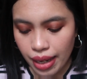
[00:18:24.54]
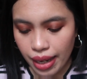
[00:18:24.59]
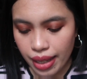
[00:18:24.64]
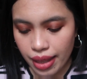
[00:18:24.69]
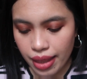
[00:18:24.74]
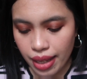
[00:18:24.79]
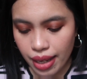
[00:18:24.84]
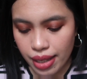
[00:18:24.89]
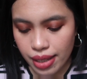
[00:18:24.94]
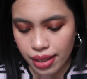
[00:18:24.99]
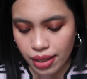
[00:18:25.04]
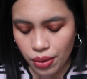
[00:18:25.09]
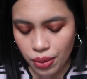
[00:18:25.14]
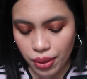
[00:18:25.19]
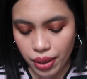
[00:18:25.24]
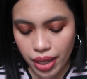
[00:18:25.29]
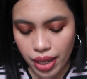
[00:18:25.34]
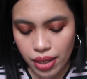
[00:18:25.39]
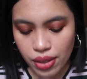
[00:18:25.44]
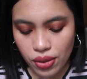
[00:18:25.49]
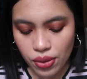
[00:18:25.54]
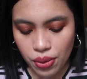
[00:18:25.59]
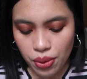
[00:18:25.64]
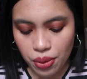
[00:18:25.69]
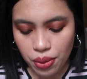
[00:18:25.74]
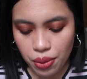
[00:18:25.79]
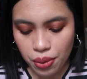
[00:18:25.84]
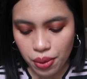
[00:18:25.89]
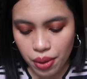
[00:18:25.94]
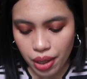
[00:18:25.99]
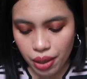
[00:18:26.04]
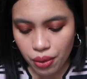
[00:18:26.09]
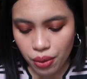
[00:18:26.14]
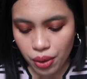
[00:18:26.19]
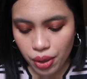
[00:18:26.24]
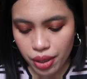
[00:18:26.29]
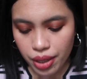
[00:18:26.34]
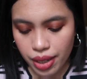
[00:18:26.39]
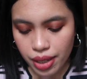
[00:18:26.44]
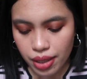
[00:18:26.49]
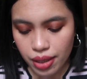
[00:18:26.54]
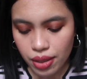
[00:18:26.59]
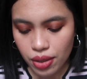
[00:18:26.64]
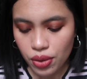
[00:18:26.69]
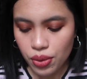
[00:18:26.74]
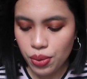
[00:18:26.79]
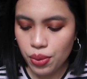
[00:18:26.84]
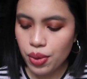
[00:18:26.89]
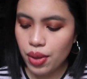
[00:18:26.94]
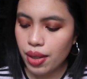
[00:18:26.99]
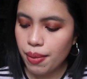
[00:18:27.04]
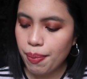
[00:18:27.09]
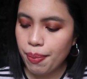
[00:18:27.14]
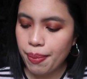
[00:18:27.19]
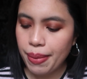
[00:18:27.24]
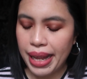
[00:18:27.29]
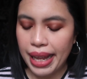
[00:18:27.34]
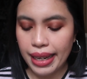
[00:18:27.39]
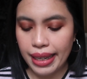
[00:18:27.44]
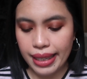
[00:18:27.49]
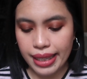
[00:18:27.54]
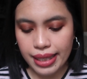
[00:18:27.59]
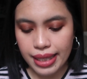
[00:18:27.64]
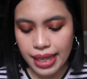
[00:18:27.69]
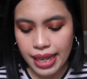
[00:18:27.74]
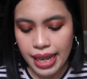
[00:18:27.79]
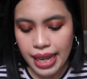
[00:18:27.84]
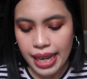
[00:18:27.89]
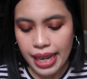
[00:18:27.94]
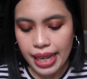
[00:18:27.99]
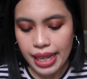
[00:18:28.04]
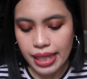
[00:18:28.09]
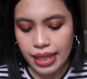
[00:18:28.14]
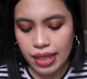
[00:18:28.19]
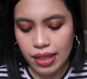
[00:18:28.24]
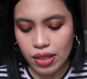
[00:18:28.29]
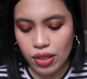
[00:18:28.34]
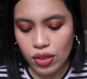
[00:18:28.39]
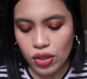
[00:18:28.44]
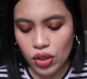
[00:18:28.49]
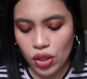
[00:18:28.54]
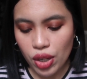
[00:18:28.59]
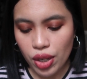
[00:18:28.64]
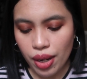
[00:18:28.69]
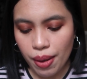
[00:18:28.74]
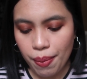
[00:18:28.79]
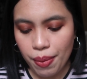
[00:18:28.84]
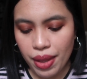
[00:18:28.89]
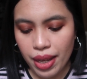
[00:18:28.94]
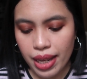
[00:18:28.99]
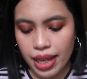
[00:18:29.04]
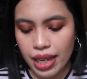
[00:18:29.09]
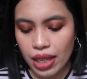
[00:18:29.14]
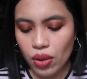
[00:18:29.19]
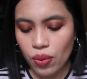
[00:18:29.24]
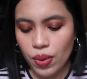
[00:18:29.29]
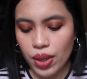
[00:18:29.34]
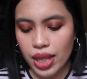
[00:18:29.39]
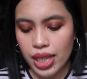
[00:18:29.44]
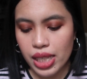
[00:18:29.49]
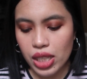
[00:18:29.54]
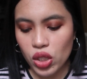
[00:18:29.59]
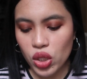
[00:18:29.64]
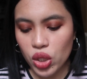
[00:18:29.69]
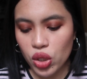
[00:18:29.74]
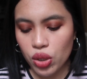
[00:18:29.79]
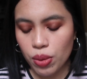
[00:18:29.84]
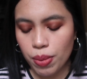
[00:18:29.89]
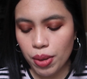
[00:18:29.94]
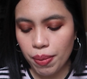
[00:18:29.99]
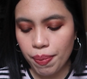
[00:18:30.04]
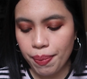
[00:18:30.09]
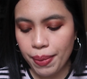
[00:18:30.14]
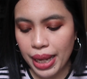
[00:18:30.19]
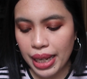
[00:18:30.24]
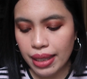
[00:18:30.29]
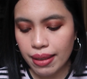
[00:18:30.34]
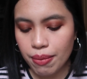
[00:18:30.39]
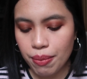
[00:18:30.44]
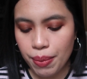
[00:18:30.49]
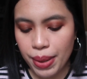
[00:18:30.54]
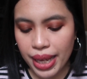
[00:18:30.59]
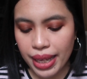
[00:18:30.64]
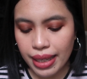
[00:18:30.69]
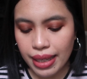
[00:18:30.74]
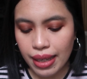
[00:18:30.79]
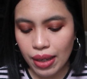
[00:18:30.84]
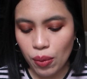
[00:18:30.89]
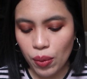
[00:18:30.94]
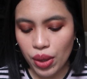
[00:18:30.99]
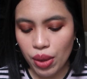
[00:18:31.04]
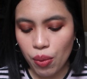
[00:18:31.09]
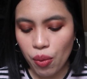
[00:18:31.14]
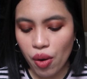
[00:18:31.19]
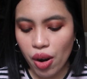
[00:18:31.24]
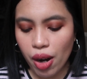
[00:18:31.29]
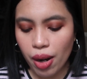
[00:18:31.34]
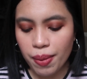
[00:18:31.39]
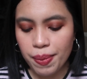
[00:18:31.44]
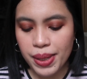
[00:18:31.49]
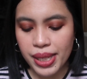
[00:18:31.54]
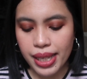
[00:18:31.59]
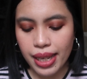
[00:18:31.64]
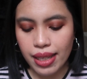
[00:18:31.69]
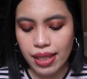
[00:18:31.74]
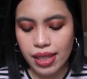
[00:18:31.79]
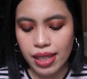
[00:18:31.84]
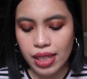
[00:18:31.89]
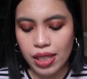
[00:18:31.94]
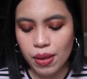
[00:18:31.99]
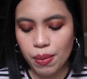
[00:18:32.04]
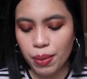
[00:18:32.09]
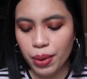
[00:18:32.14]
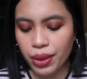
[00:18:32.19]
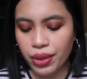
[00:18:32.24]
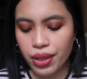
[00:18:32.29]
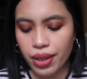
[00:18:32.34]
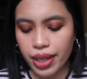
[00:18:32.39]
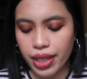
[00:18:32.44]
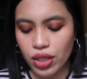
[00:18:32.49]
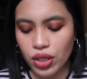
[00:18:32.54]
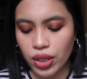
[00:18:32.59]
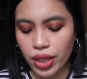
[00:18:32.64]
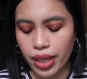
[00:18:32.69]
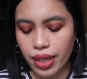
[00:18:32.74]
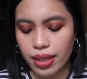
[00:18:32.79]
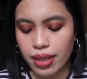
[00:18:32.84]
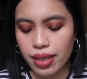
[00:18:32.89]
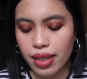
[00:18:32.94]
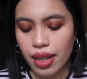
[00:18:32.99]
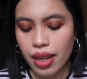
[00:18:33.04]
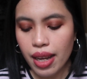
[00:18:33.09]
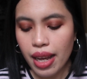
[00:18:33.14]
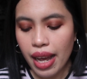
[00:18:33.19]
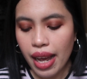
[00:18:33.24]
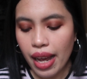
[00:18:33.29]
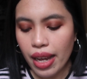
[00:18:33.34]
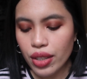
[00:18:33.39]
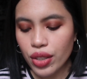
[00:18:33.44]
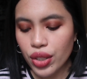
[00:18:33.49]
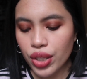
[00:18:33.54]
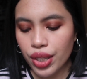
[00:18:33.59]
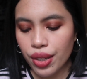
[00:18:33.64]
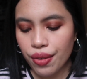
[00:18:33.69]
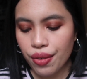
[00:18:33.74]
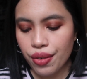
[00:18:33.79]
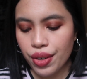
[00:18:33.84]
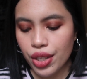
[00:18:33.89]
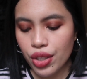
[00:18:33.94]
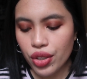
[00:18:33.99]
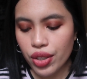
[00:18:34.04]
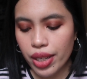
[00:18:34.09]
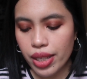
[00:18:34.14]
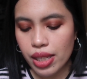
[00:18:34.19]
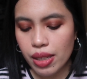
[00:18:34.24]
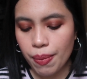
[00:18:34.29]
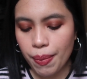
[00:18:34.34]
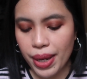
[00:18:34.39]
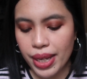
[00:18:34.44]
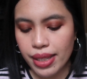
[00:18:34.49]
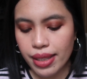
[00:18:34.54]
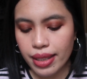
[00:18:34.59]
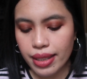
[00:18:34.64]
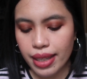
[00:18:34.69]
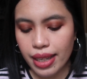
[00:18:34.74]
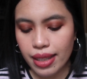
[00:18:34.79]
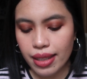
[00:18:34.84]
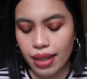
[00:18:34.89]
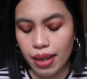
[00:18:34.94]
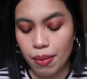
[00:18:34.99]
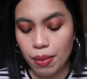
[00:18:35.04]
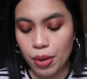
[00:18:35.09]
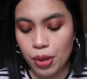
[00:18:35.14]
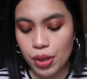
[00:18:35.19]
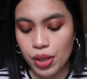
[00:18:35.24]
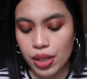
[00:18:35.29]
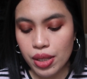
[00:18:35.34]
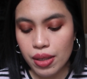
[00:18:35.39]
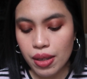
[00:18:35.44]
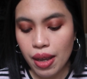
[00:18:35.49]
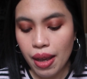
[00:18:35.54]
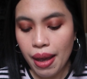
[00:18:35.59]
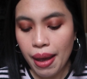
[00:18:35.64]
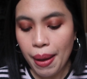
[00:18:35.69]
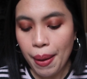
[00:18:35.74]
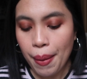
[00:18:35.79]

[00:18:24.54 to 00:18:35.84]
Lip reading: I think it's okay. So according to the palette, it turn up the heat with this Gingerbread palette, baking with warm, sexy, smoldering shades, achieve rich and spicy daytime looks,